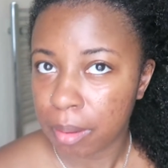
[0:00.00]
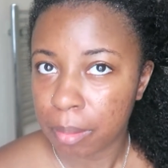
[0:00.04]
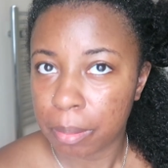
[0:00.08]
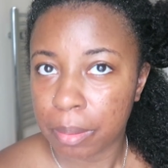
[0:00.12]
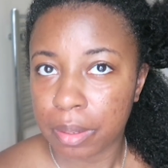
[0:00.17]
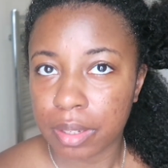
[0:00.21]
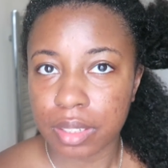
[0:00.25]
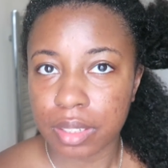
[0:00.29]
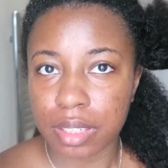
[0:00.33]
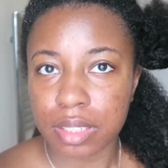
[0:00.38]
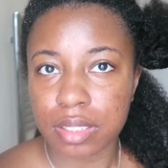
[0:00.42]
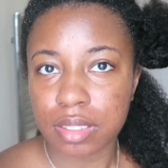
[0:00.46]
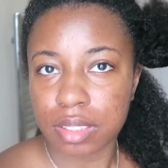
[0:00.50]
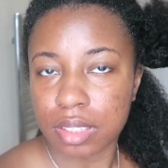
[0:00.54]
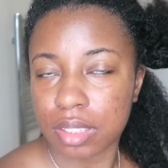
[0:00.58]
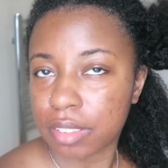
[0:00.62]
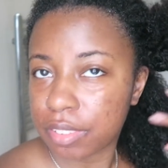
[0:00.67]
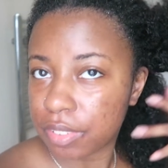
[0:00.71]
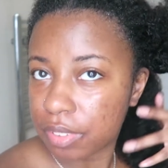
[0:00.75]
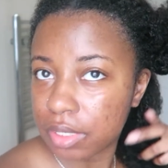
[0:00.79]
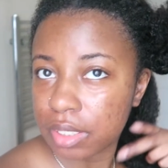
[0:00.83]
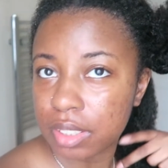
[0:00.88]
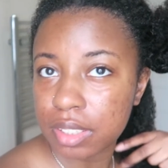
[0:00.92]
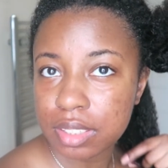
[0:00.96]
Well, that's not the
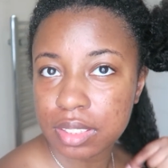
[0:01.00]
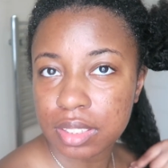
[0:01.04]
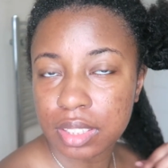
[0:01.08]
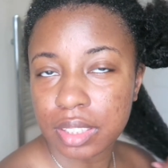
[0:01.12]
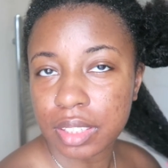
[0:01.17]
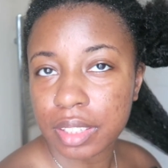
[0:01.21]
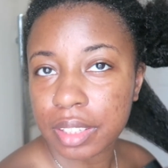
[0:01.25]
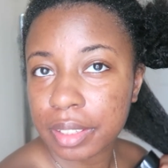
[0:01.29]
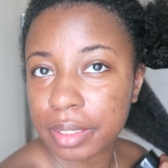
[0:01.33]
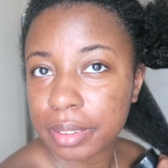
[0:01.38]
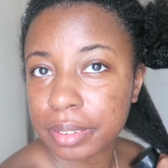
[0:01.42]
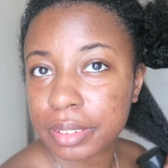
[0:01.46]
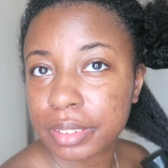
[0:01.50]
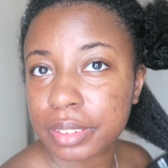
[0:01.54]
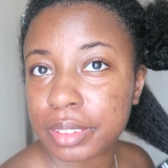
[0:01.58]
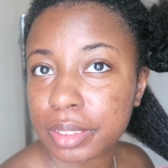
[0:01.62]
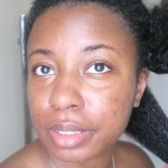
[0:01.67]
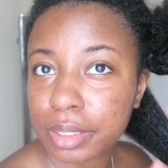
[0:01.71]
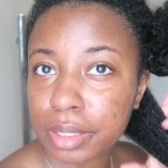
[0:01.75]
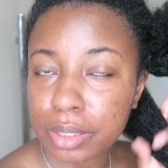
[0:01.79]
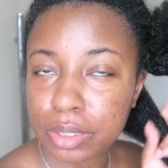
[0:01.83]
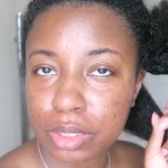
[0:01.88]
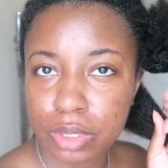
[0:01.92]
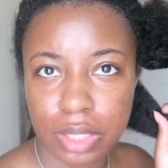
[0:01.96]
focus today,
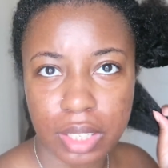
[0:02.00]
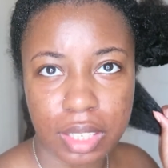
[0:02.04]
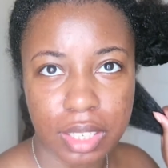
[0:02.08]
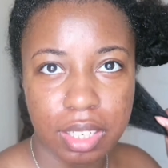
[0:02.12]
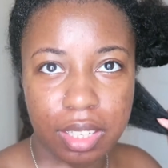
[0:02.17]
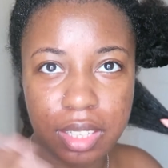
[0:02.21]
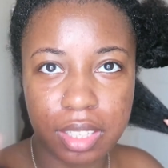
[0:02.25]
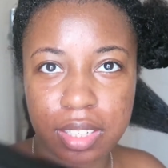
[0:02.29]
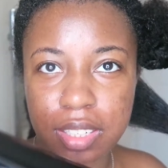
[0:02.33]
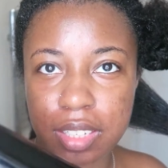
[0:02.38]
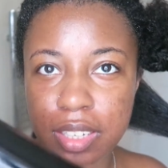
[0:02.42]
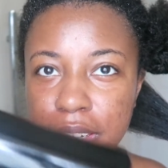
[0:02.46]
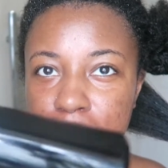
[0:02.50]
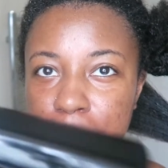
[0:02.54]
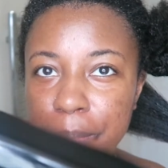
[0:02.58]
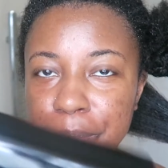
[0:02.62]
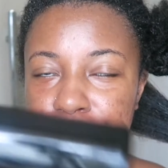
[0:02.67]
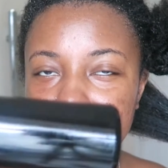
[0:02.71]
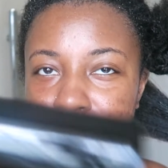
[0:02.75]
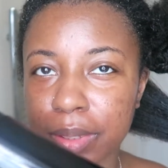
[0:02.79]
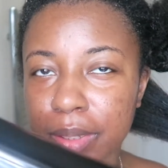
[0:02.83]
so I'll do that another day.